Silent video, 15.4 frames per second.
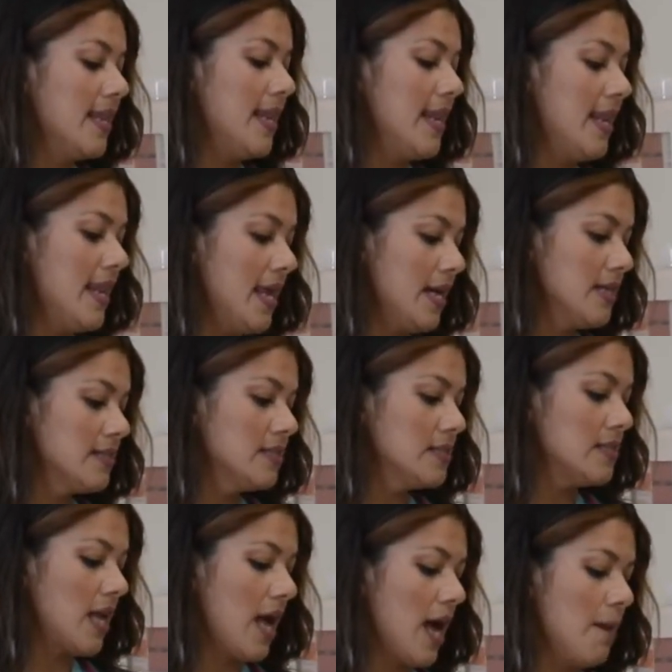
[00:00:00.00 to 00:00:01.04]
next
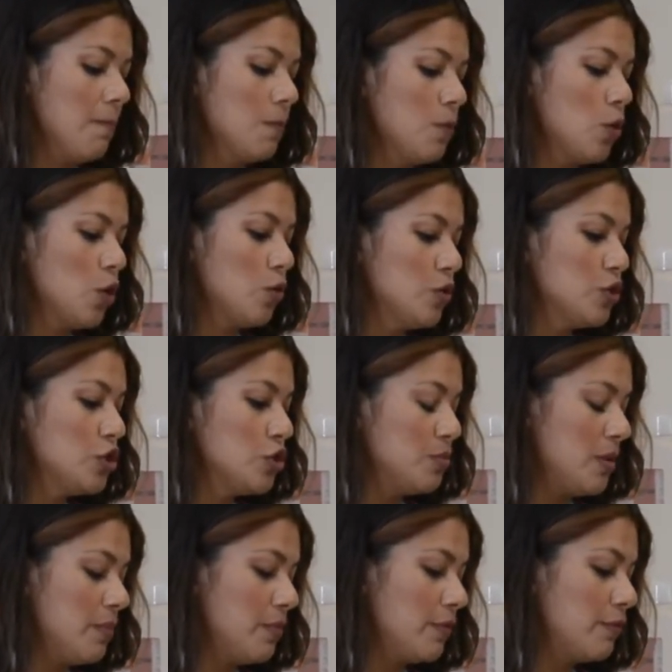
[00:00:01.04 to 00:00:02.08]
I'm going to
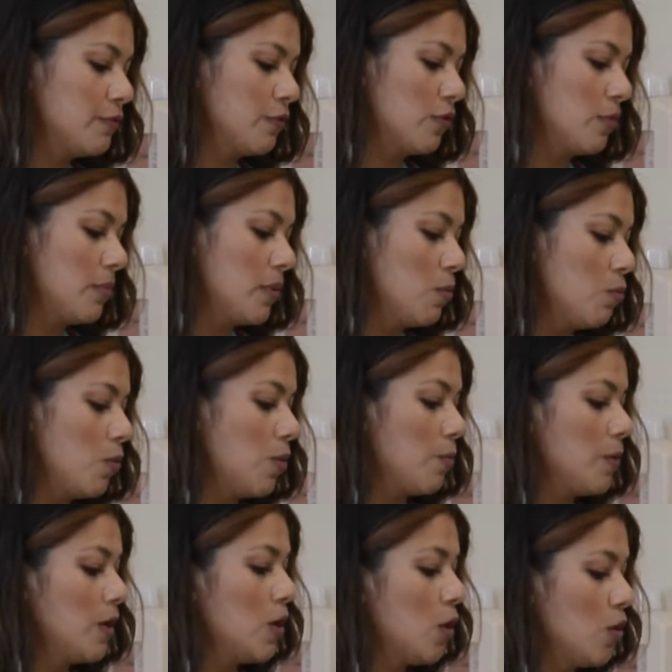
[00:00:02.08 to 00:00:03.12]
be performing what
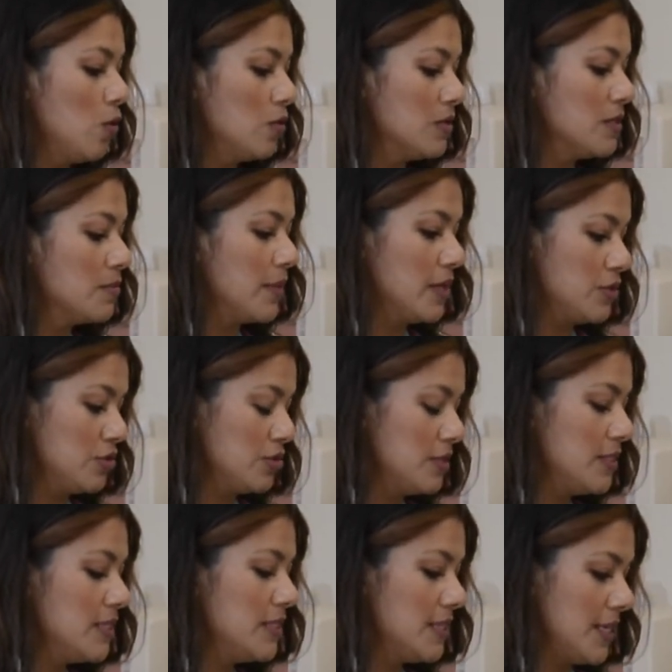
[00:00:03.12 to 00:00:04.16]
we call
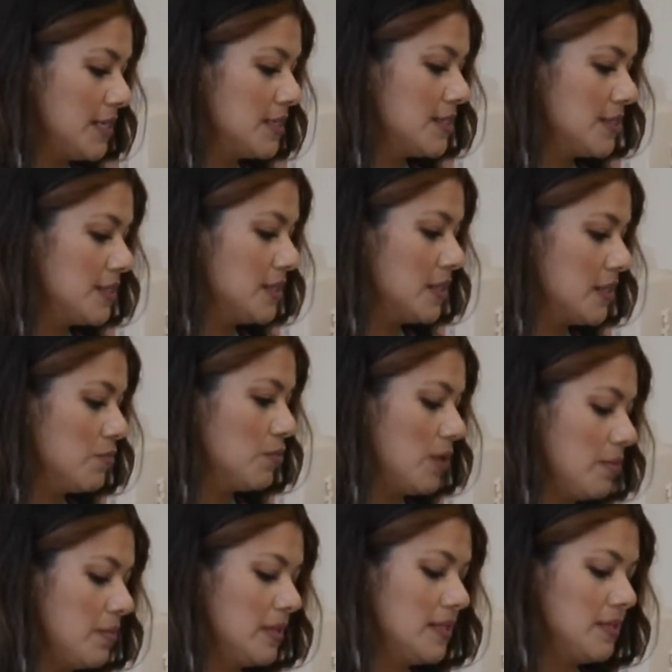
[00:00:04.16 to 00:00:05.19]
specialty tests. We'll
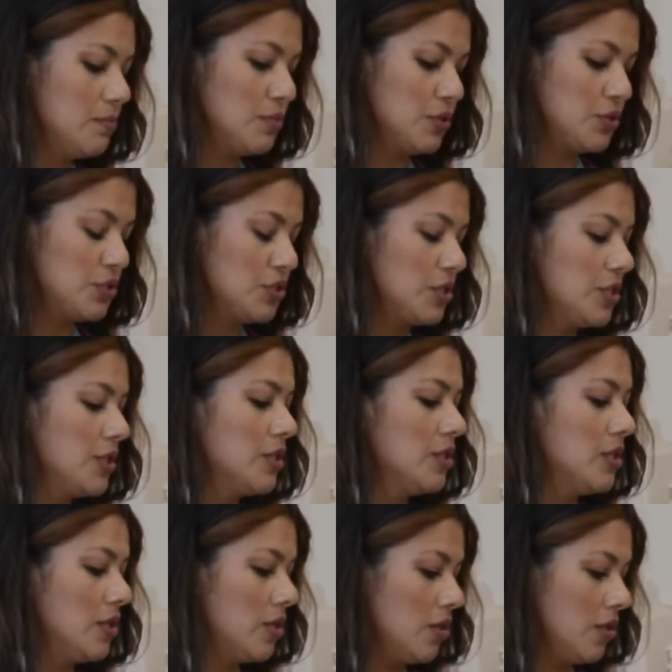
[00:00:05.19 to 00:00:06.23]
be pushing
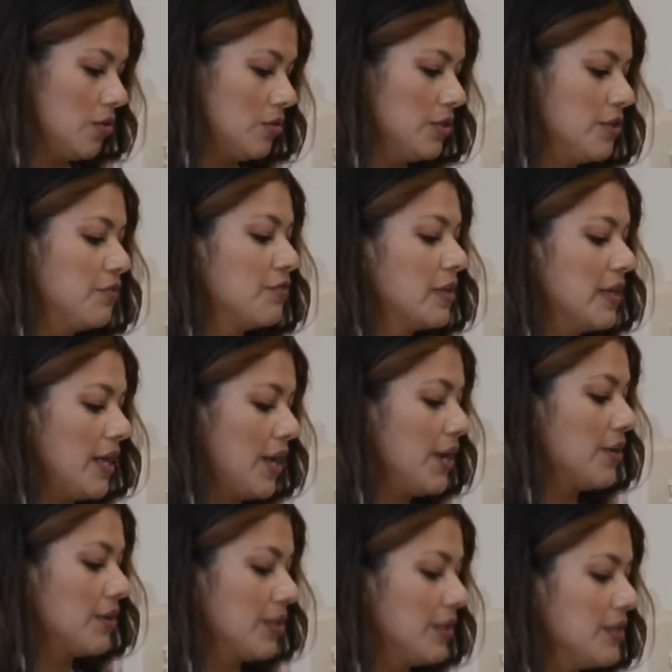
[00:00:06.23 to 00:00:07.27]
on different
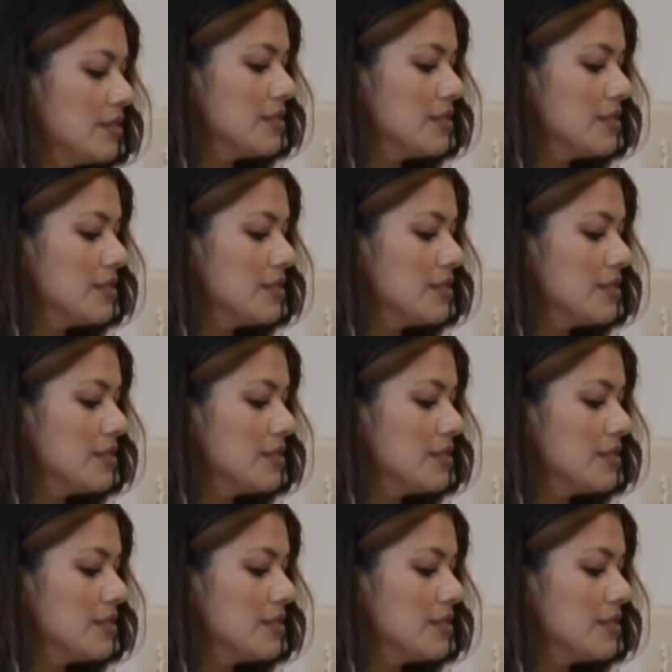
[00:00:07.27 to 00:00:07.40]
areas.